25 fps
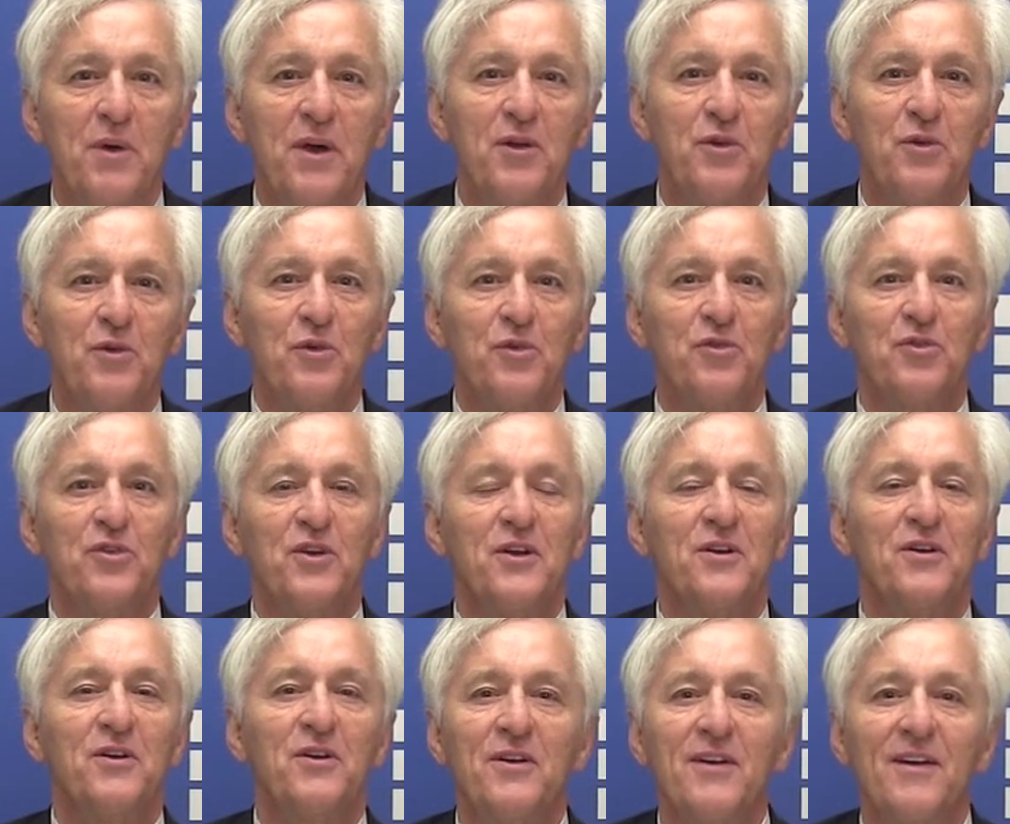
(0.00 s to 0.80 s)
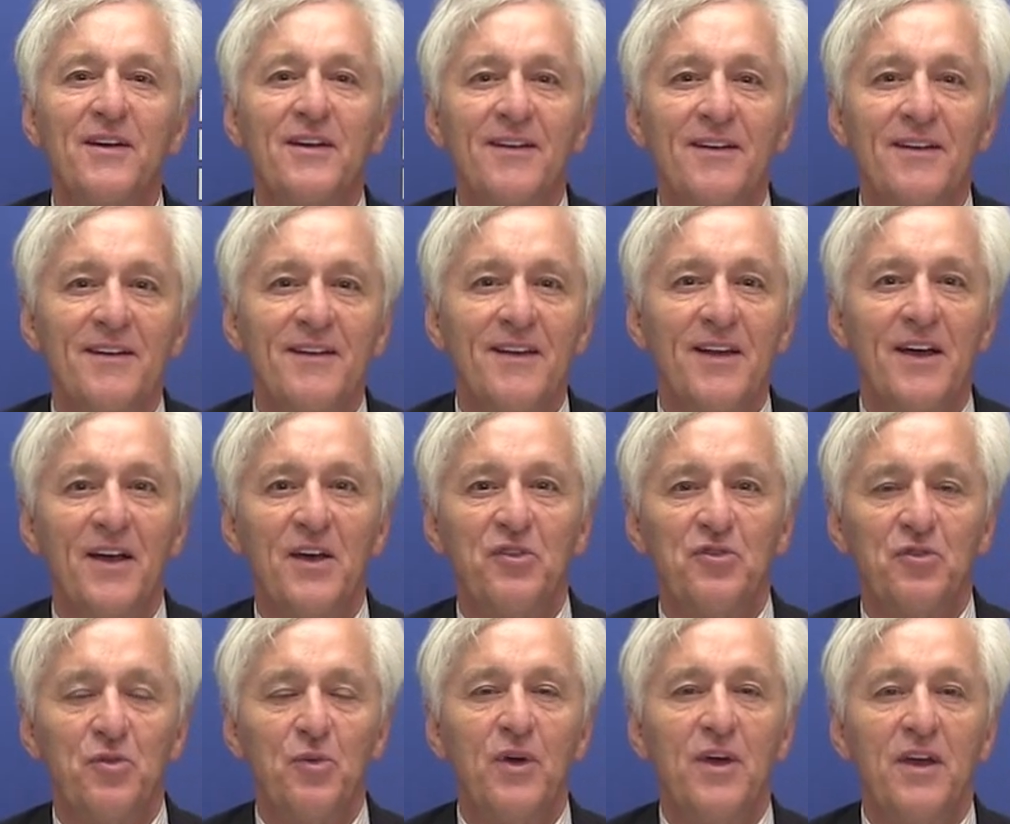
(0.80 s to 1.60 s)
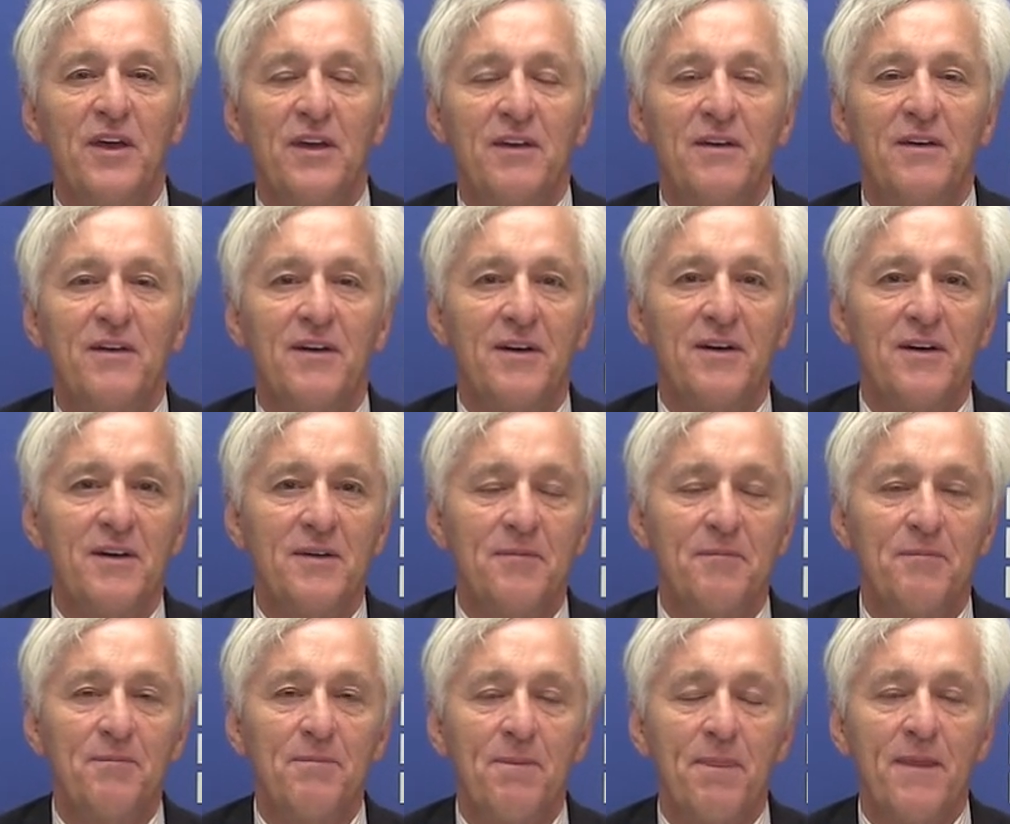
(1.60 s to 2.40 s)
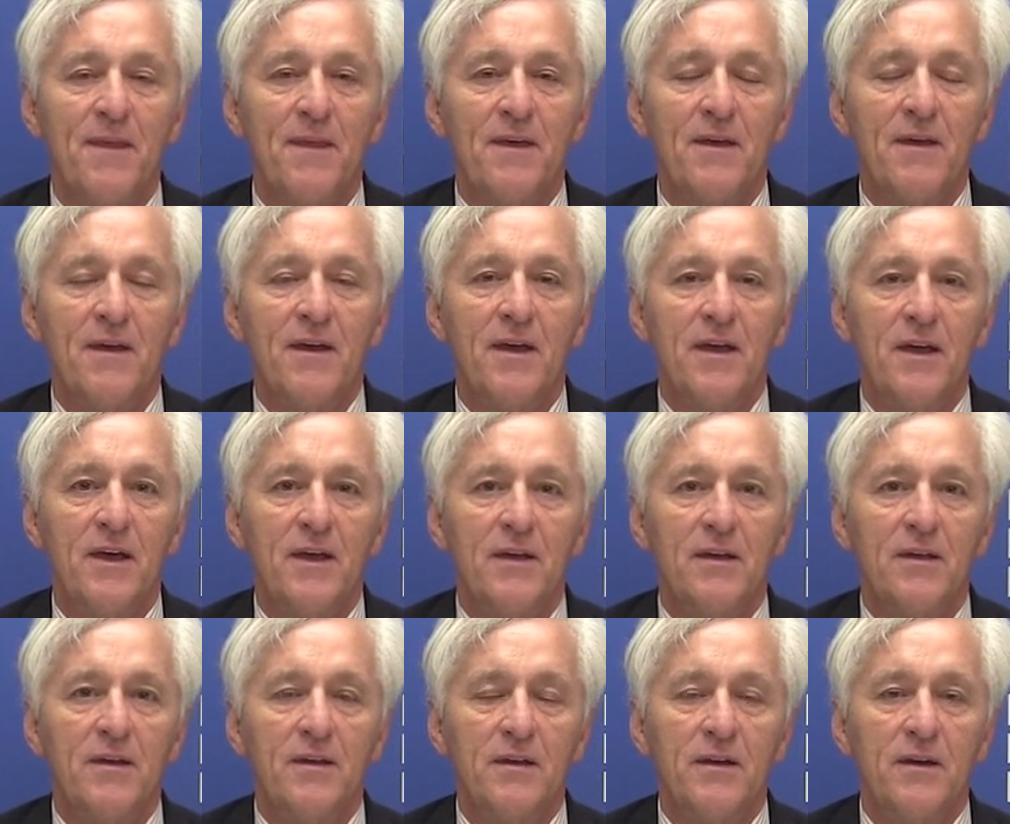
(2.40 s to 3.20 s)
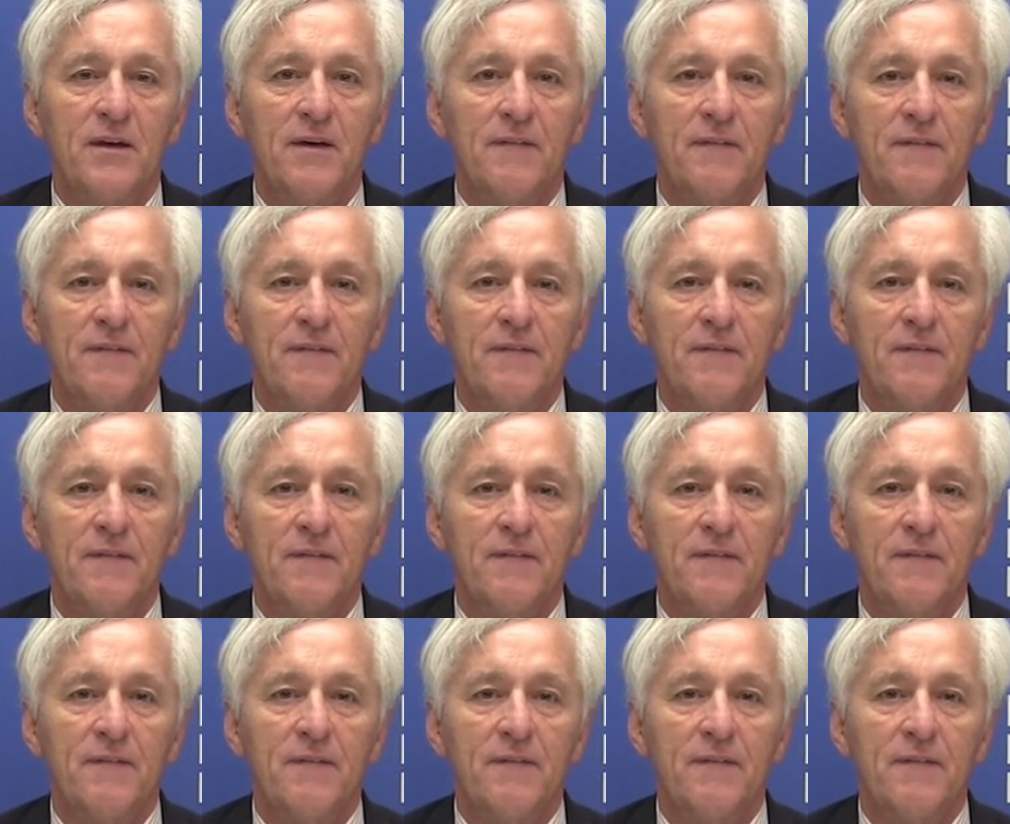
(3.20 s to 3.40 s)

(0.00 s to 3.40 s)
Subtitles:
Medical Center last week, and